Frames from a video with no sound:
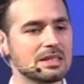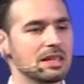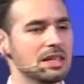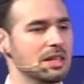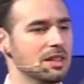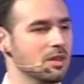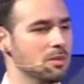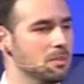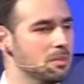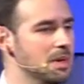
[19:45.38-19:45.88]

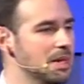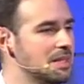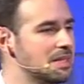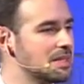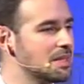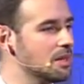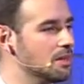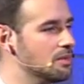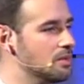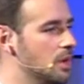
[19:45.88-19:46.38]
in the
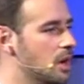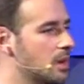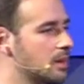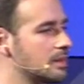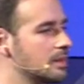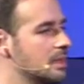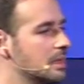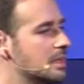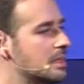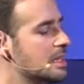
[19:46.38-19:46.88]
midst of
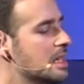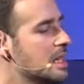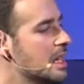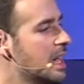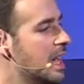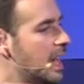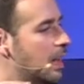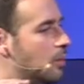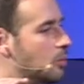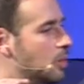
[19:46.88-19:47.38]
darkness,
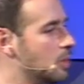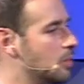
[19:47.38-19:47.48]
and we